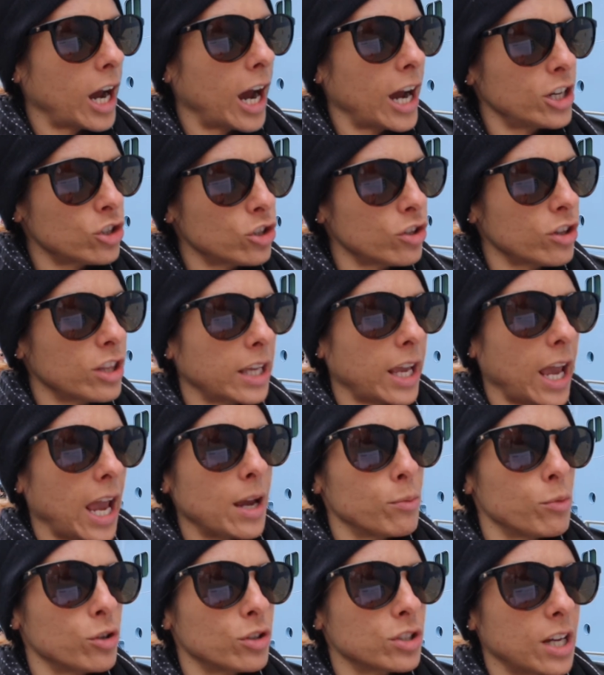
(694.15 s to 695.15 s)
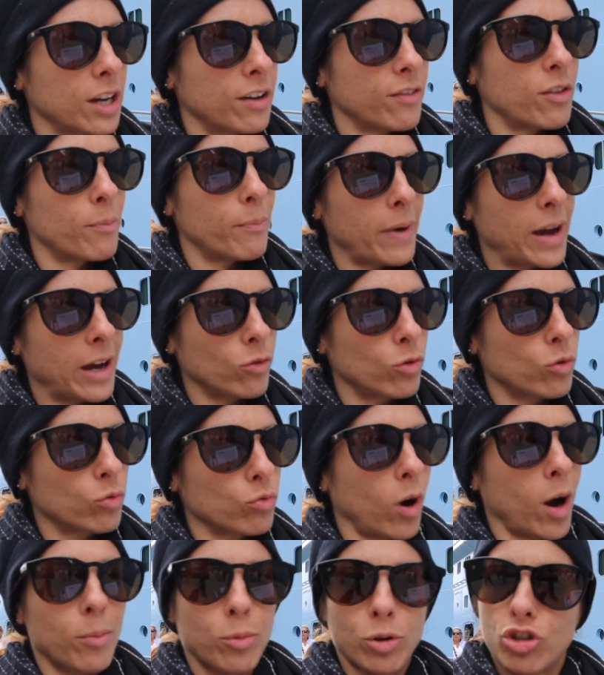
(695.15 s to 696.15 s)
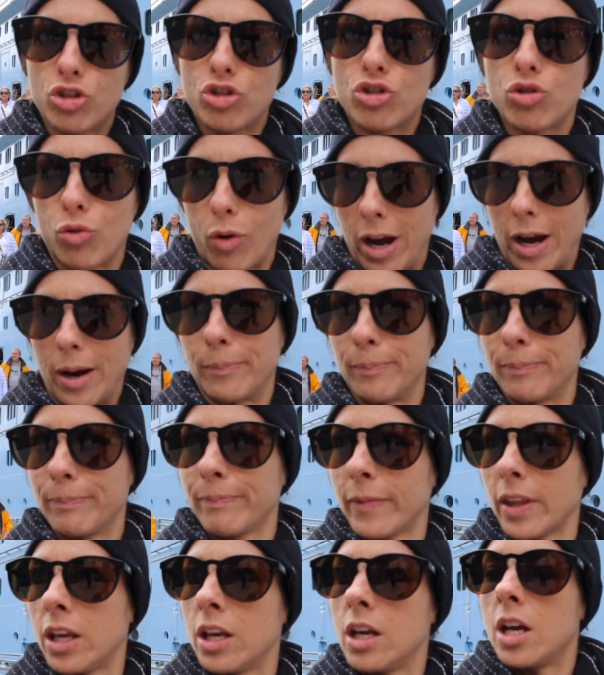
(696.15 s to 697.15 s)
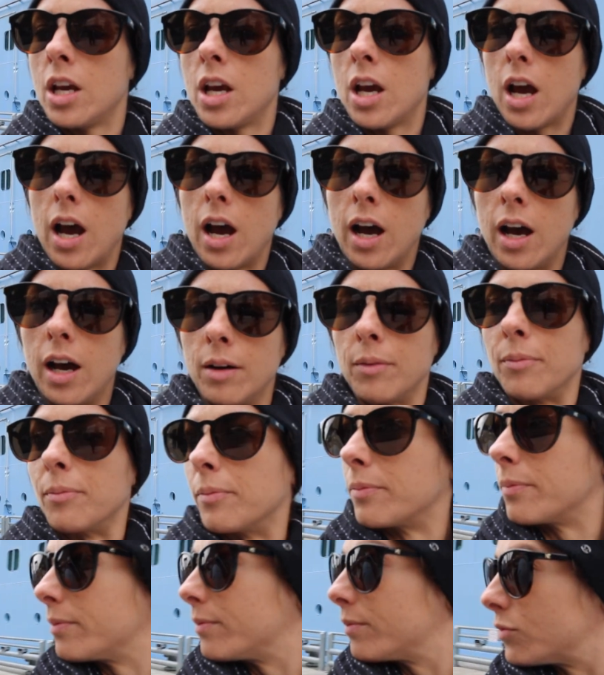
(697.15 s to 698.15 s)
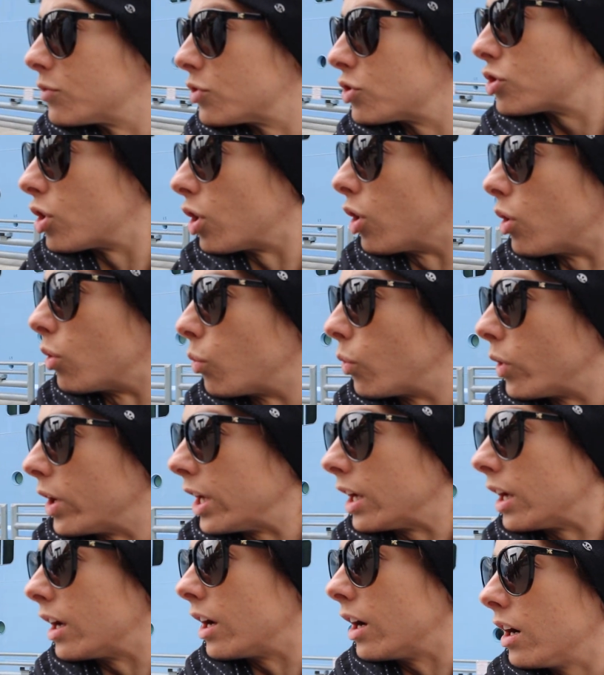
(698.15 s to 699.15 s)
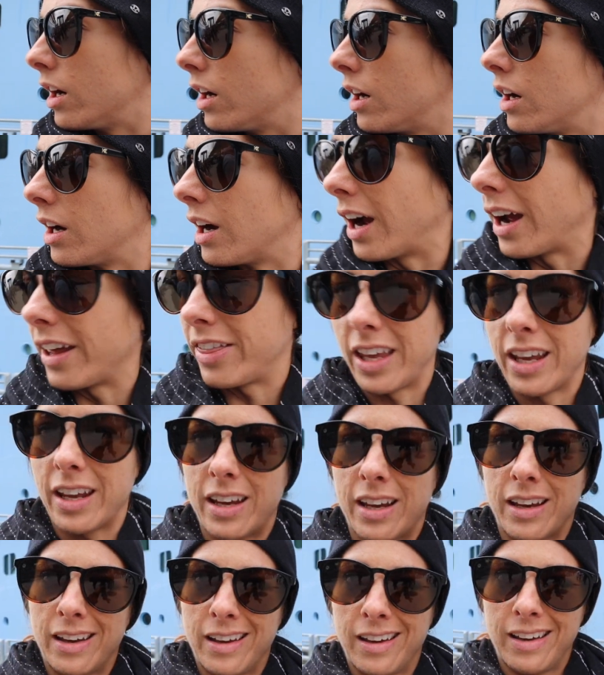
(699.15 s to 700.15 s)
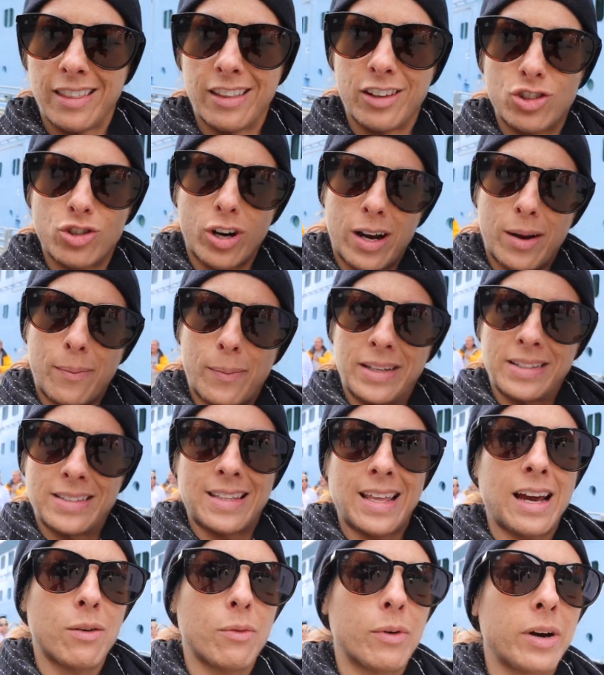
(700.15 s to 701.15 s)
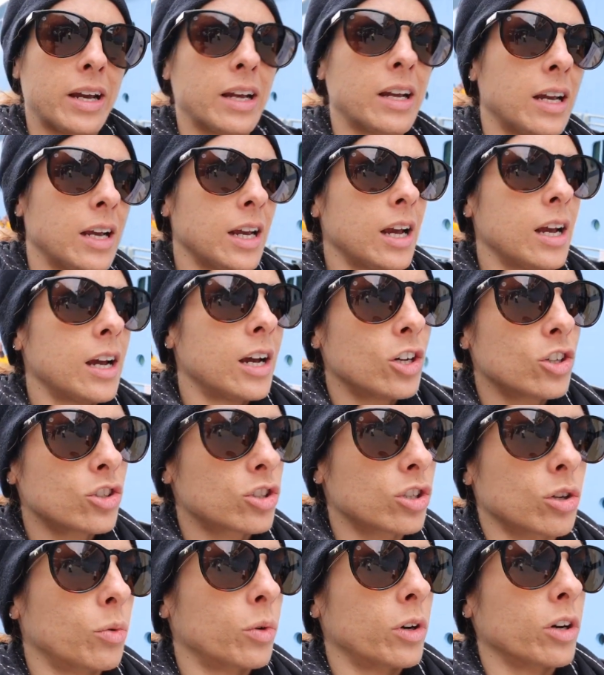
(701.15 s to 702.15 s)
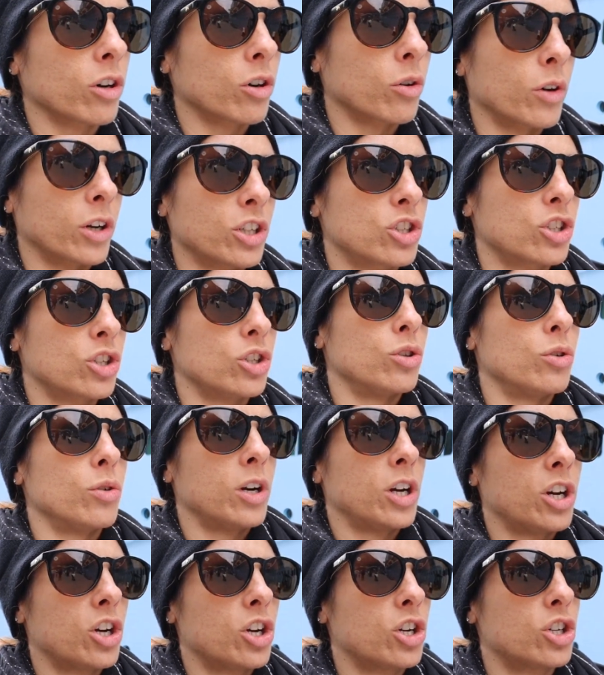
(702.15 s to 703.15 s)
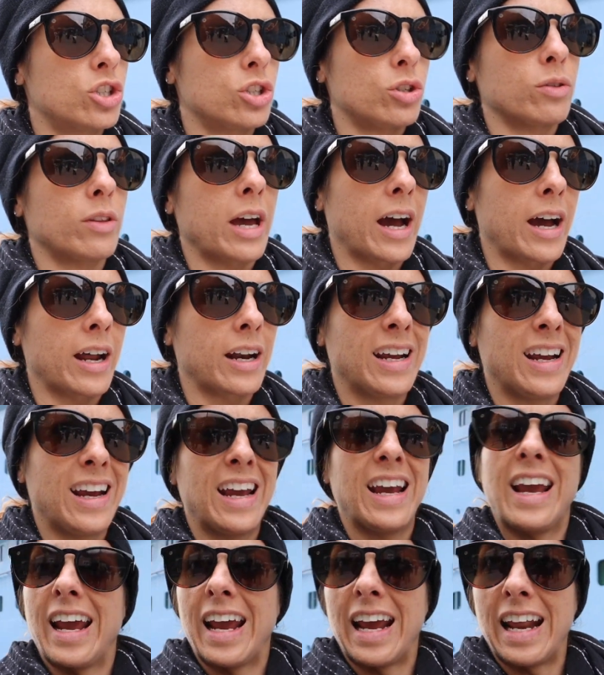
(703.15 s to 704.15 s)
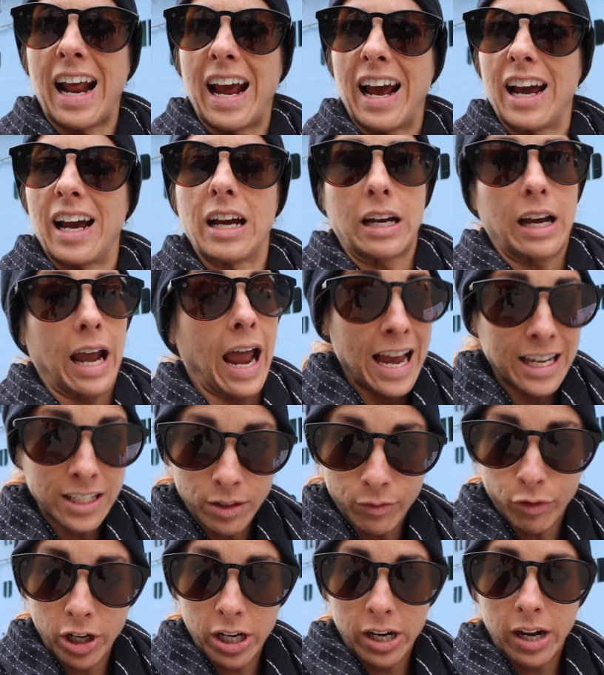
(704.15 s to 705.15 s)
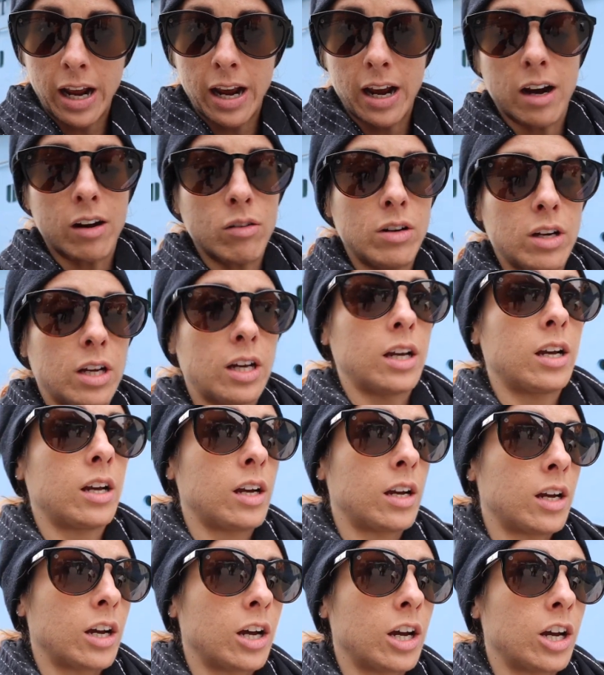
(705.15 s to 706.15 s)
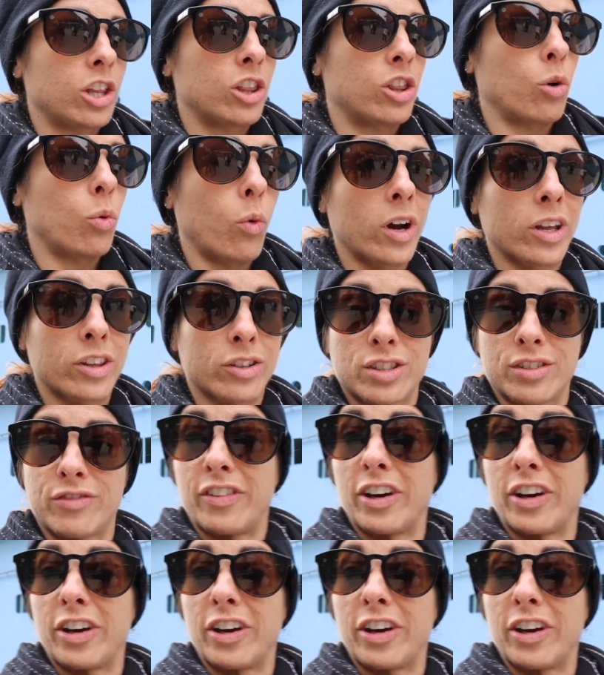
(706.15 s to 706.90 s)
under the cables of the Mount Roberts tram. Um, so we, I think the tram is that way, so we're going to do that. It, as of right now, the weather's